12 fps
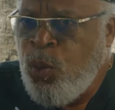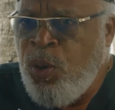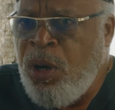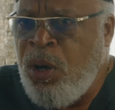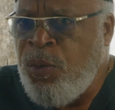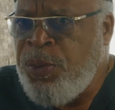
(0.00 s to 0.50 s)

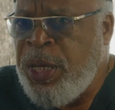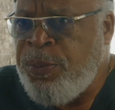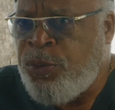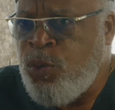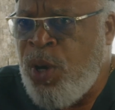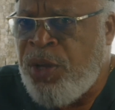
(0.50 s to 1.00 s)
Well,
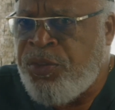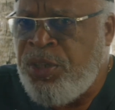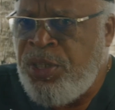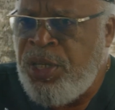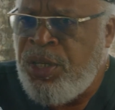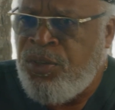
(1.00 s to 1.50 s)
throughout
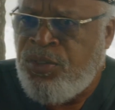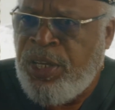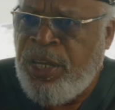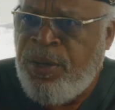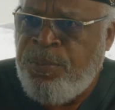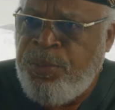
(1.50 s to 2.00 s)
the years,
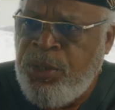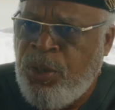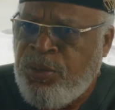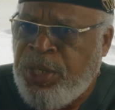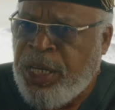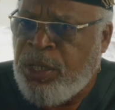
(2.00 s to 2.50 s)
they have,
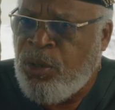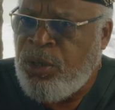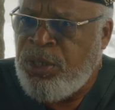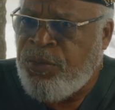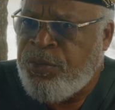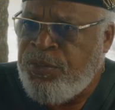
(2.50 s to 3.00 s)
taken
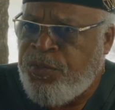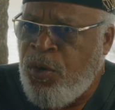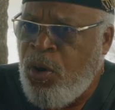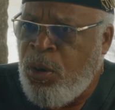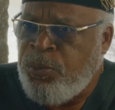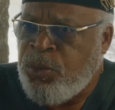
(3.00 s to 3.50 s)
on different
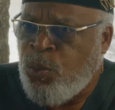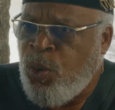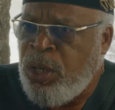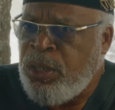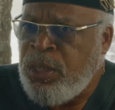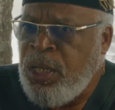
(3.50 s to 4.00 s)
forms.
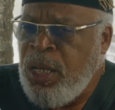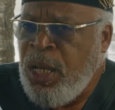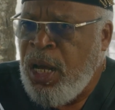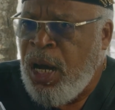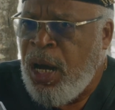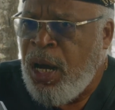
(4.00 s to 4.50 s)
One,
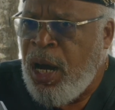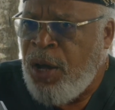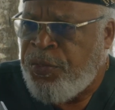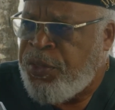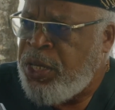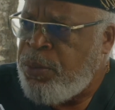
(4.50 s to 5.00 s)

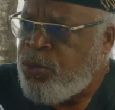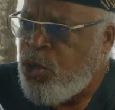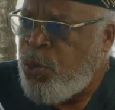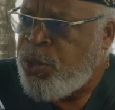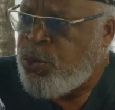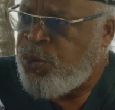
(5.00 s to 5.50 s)
our themes
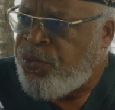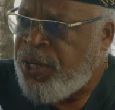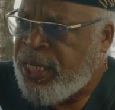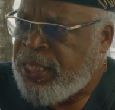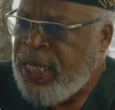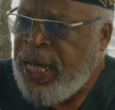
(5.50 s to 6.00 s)
always
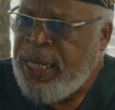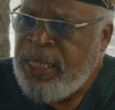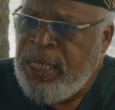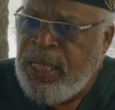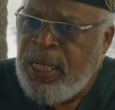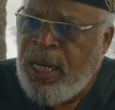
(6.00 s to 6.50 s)
reflect that.
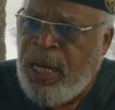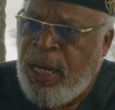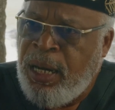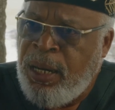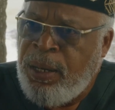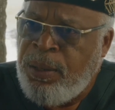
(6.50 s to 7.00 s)

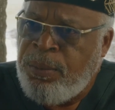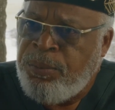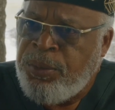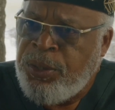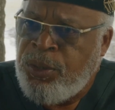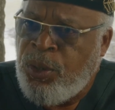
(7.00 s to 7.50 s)

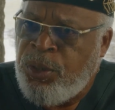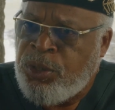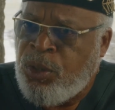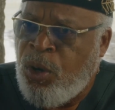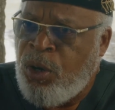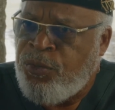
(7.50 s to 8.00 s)

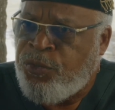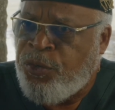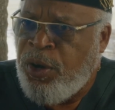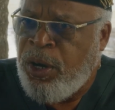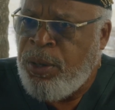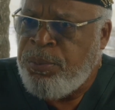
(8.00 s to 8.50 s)
It's gone
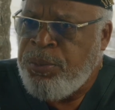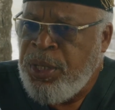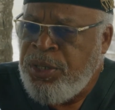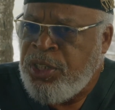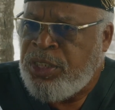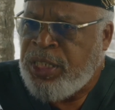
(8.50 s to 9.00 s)
from
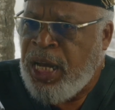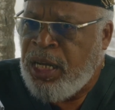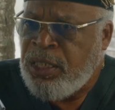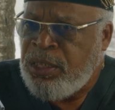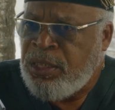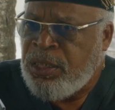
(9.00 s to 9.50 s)
the
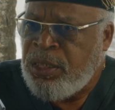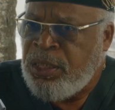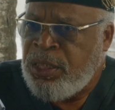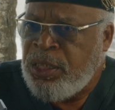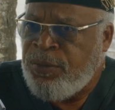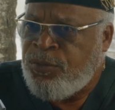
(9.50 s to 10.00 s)
challenge in
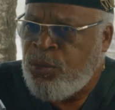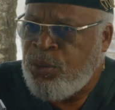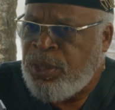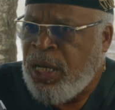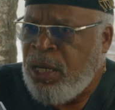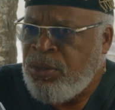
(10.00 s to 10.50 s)
the year of
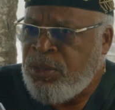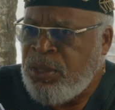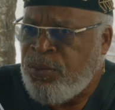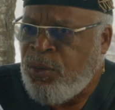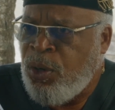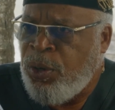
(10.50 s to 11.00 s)

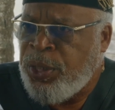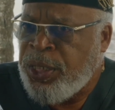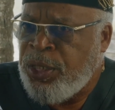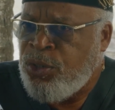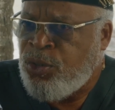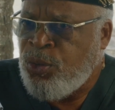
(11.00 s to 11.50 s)
2000 of
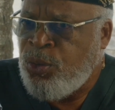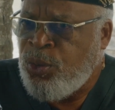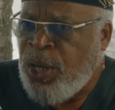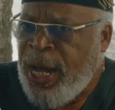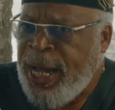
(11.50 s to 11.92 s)
going into